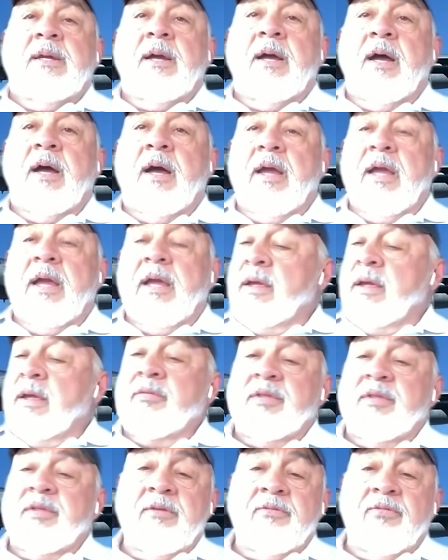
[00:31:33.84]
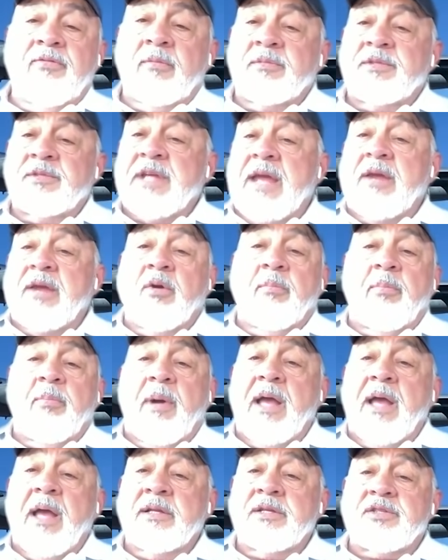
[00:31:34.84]
Uh, everything from tanker
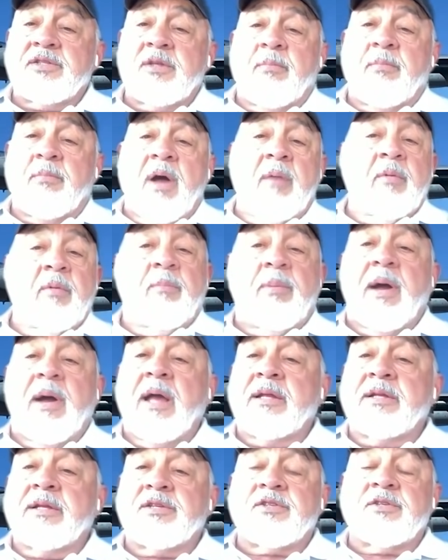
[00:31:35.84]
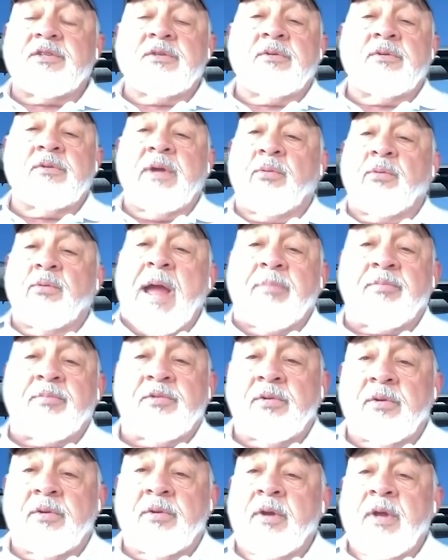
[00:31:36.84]
pilots to bomber pilots to
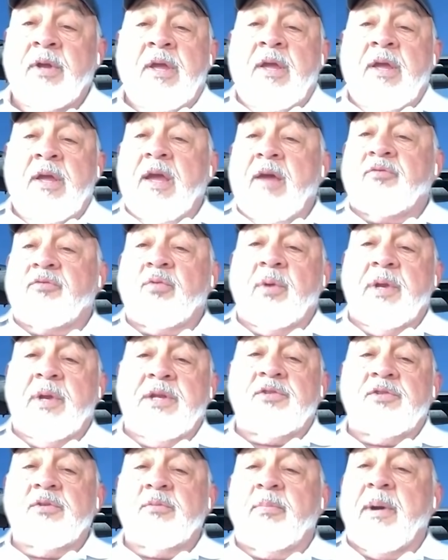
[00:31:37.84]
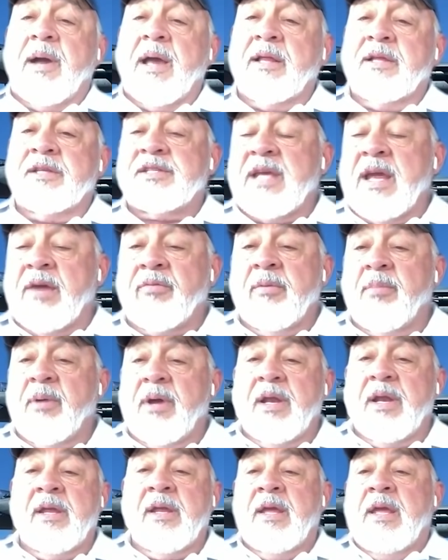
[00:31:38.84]
Raptor F twenty-two pilots,
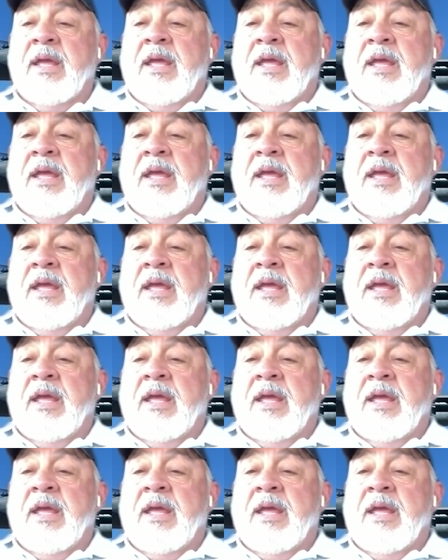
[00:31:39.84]
everybody